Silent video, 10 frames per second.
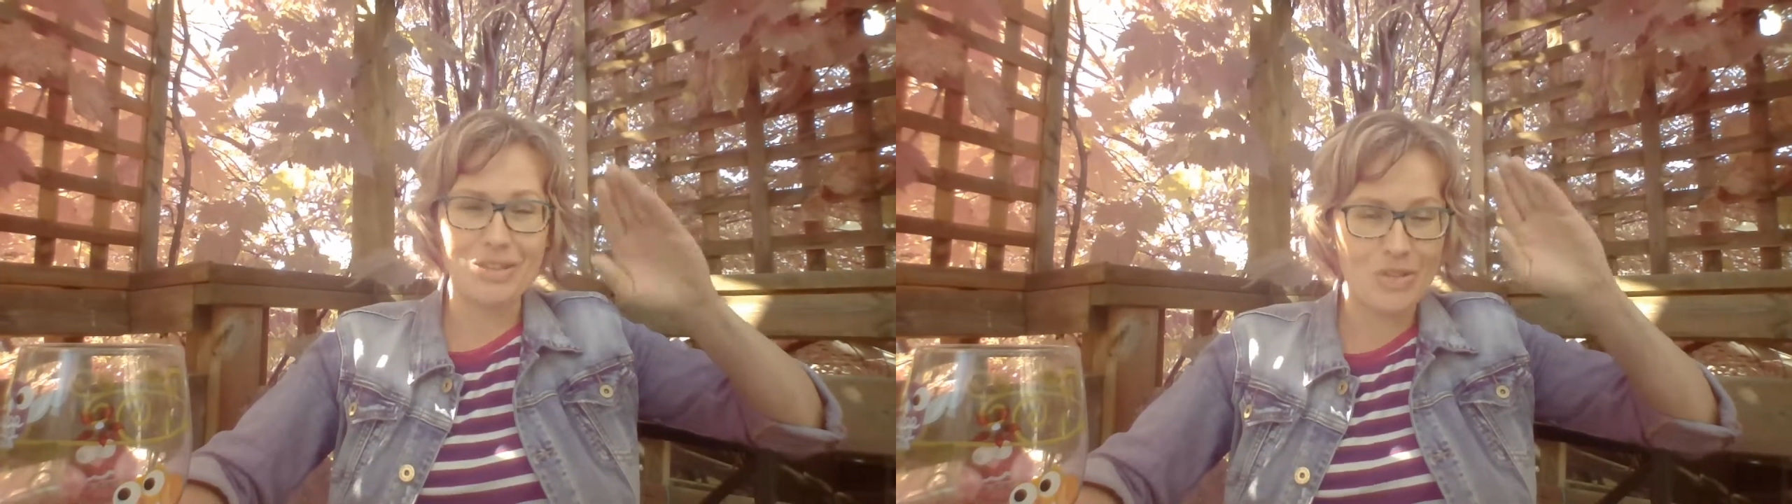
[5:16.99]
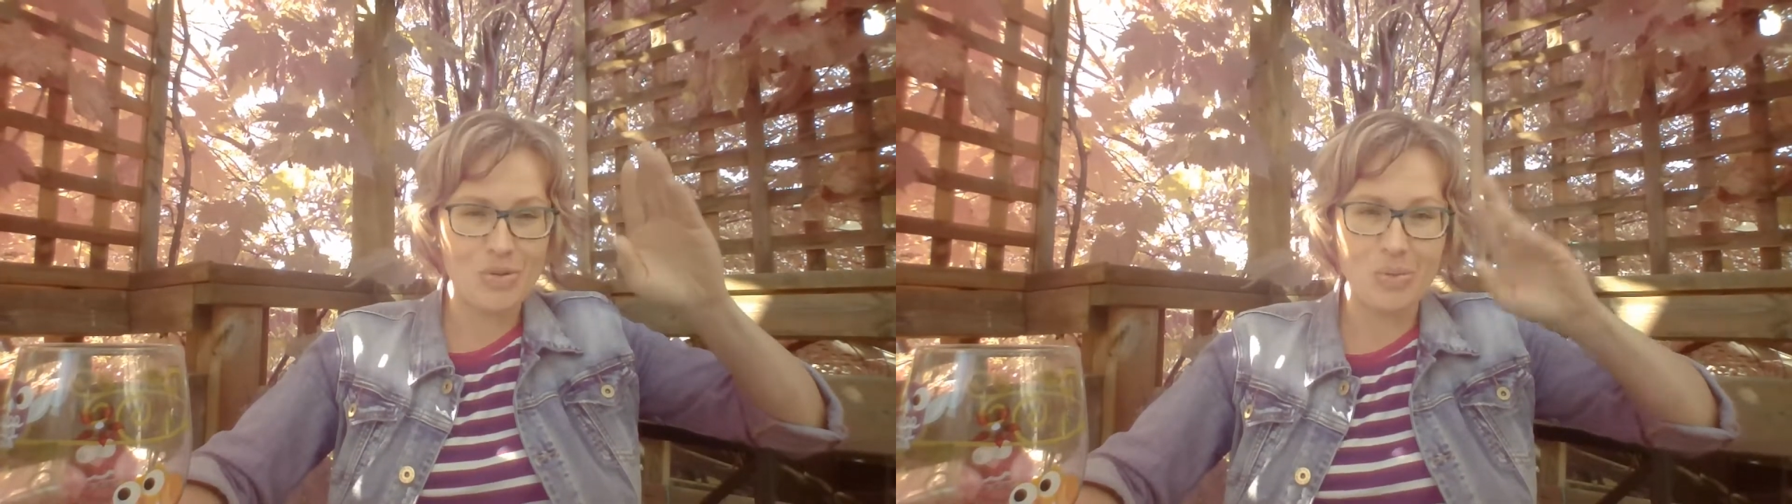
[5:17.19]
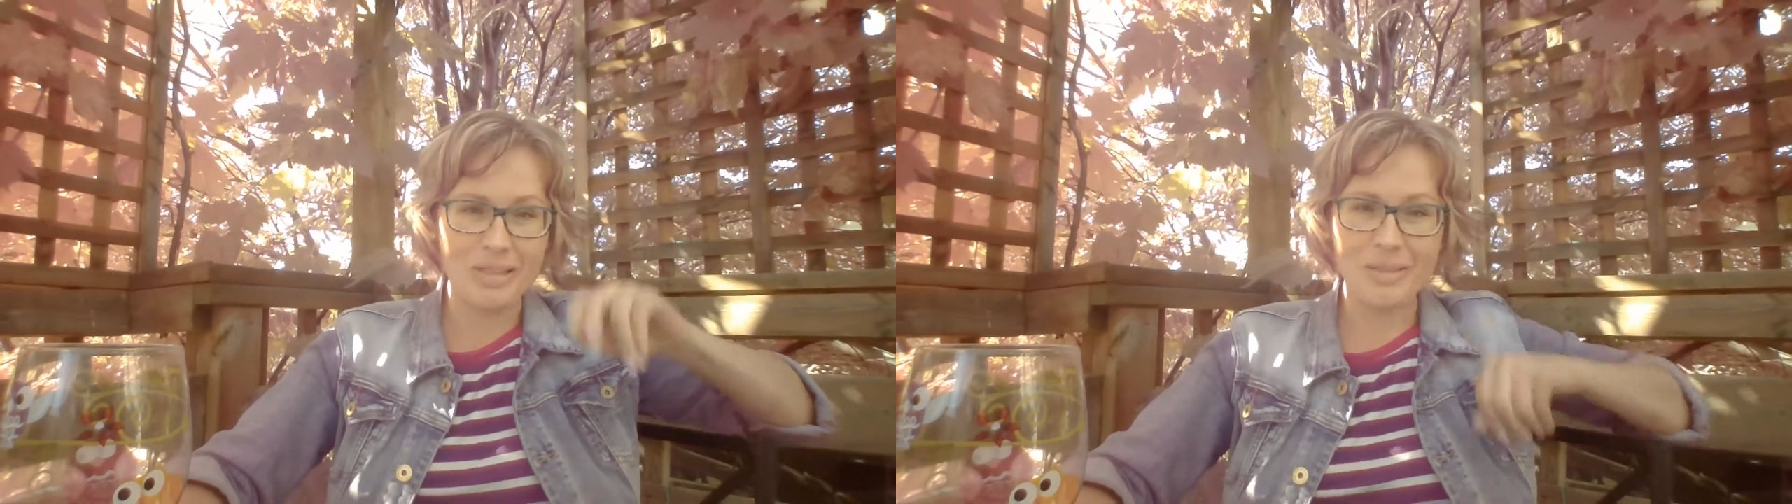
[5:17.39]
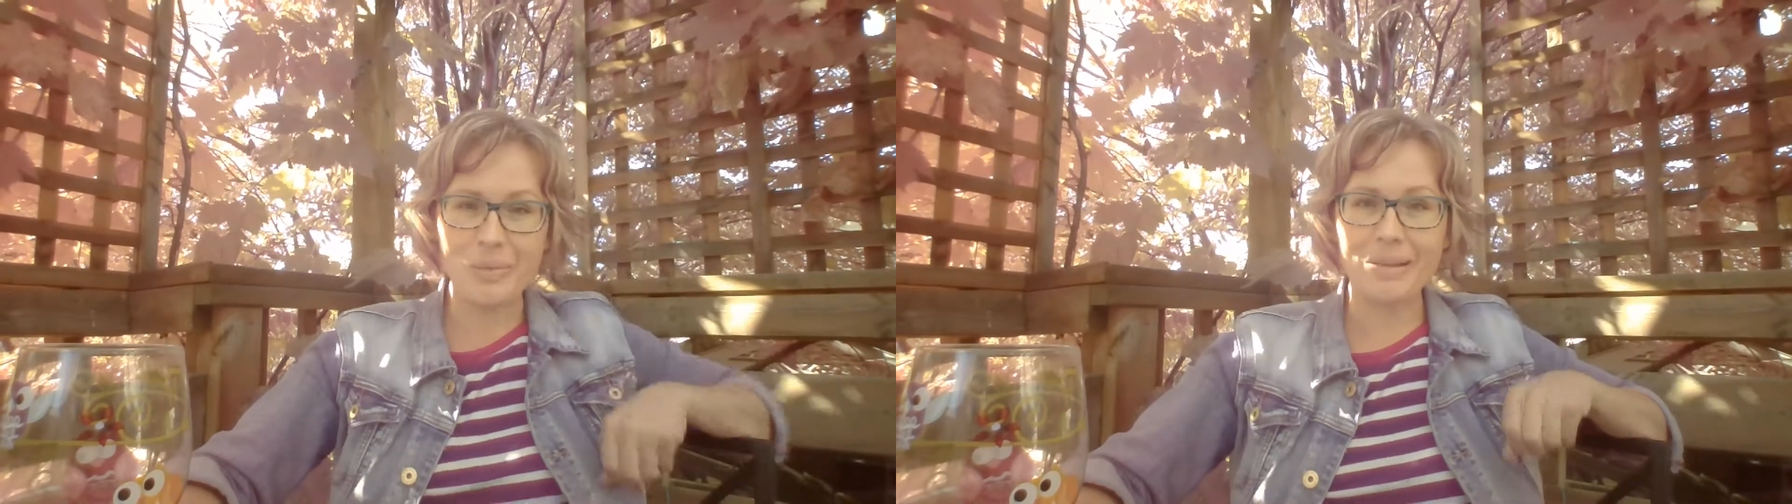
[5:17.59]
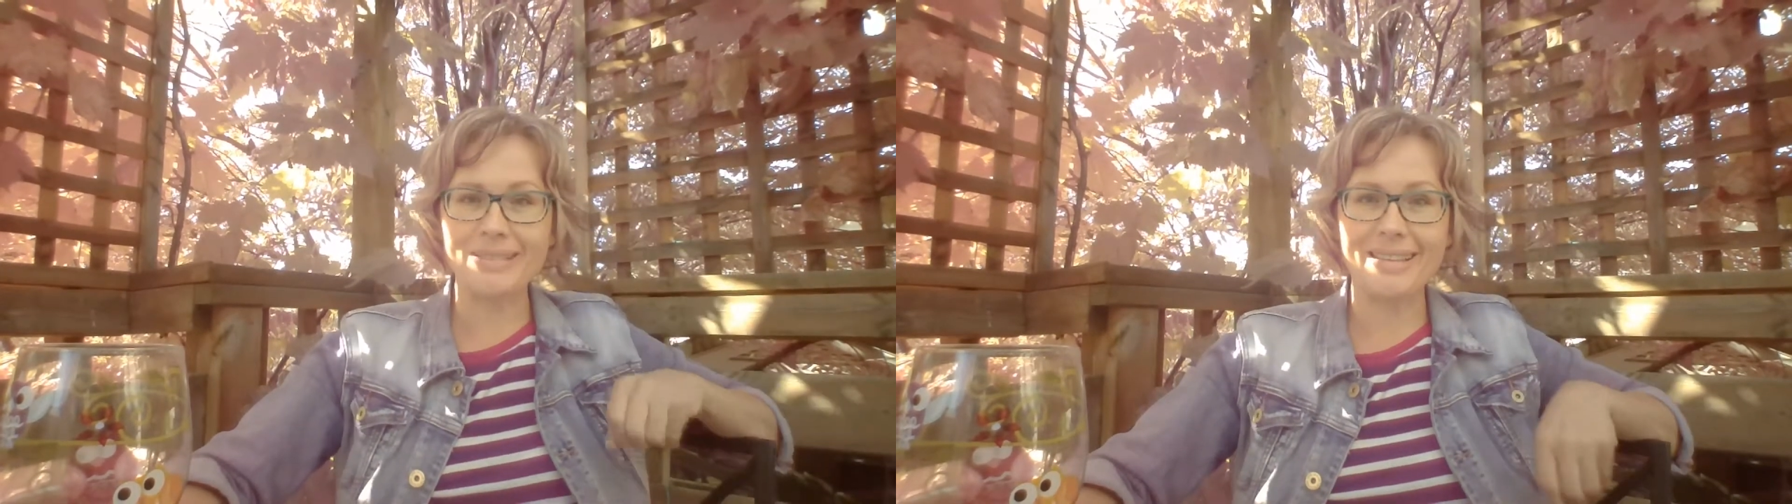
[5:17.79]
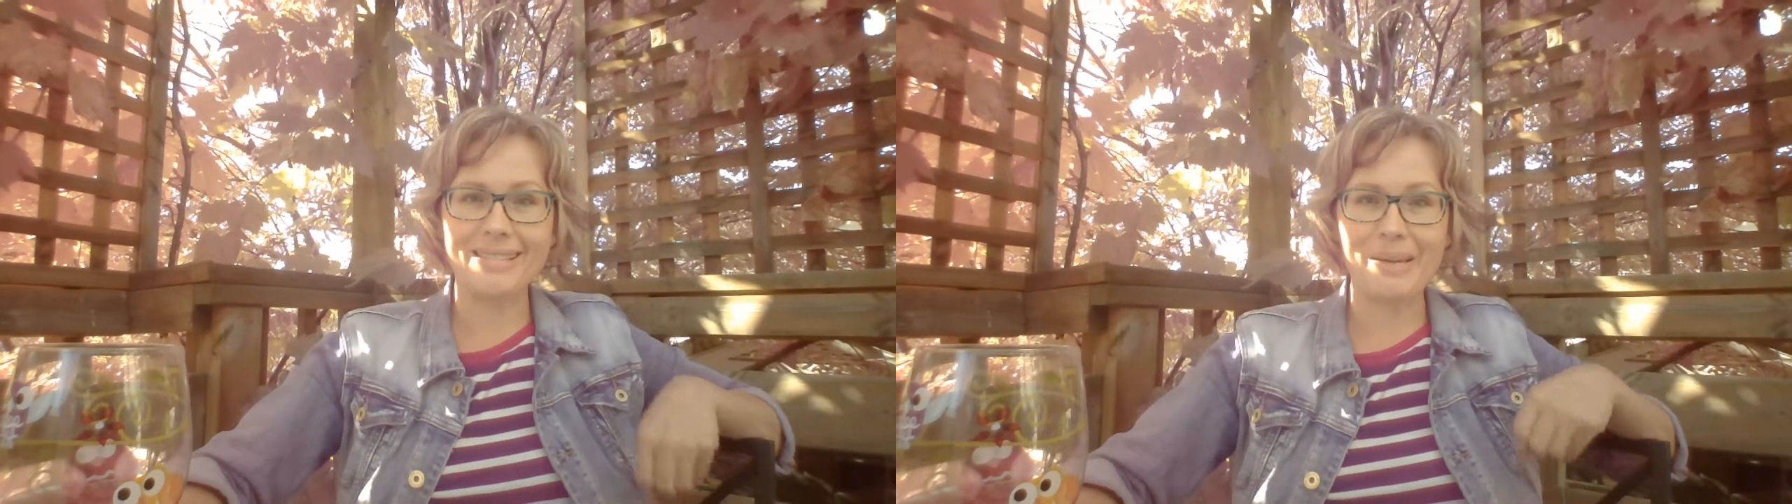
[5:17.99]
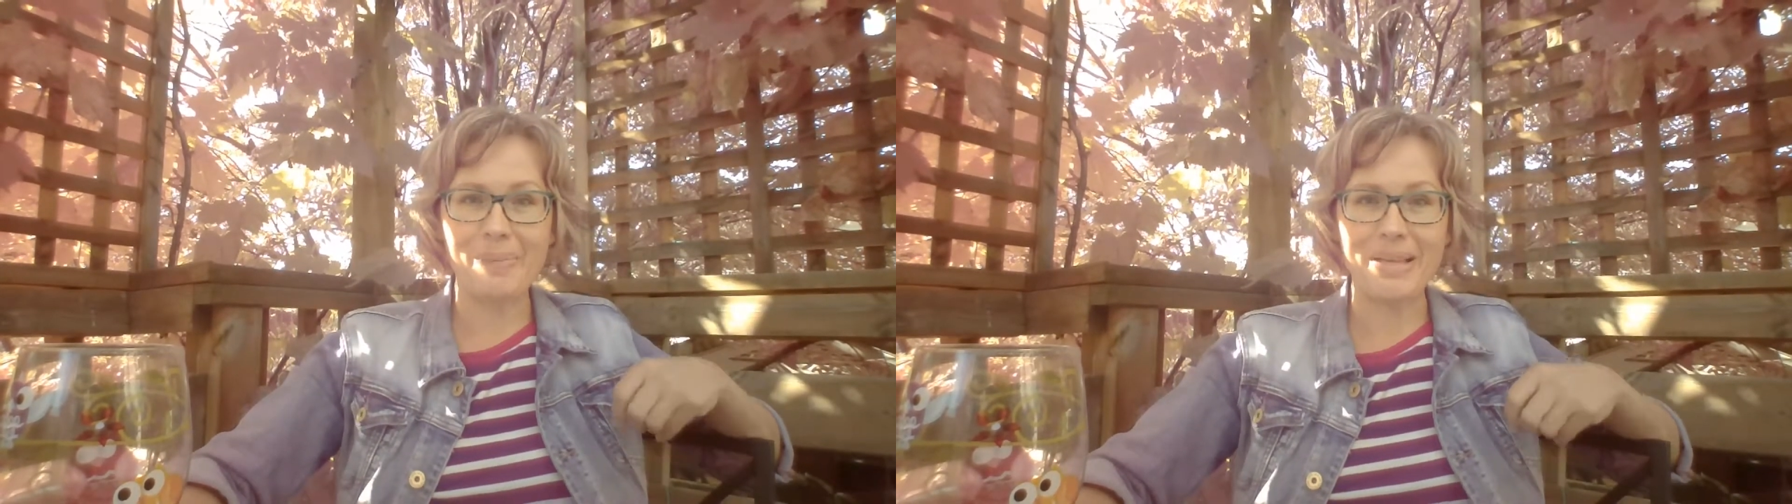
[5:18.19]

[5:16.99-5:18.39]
you want to go out and get that